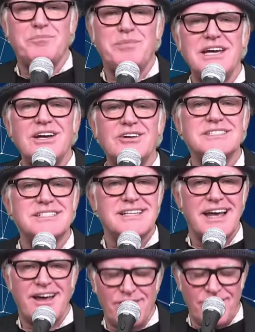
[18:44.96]
I be
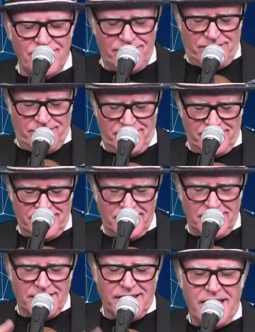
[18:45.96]
yourself.
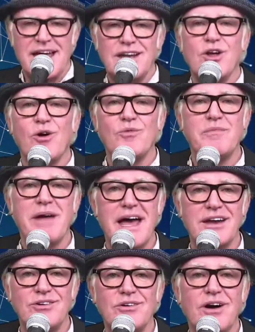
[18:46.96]
No
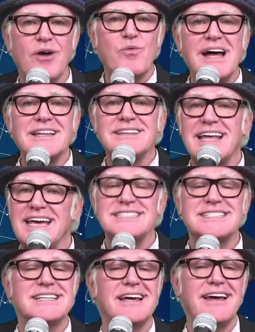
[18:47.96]
matter what
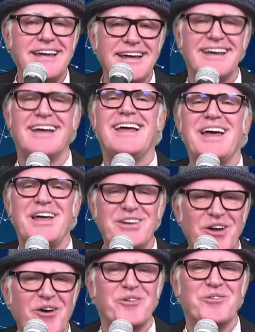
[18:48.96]
they say,
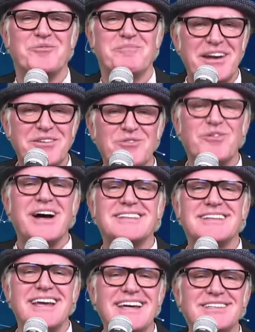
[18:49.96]
no matter
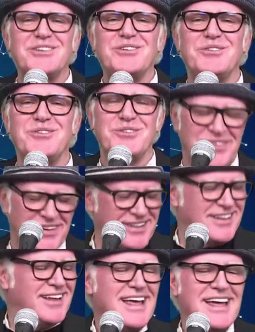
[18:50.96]
what they do,
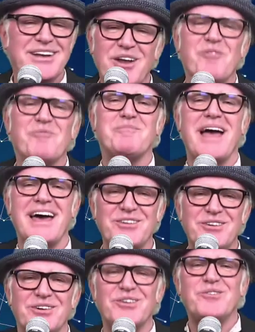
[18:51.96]
no
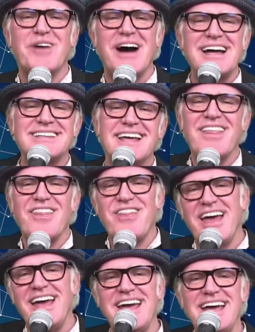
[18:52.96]
matter what
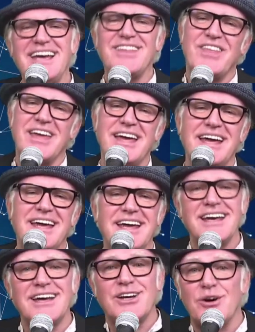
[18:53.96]
they think
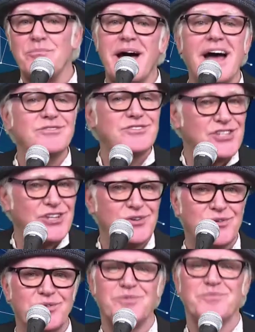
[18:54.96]
about
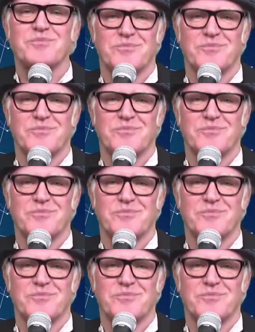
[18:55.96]
you,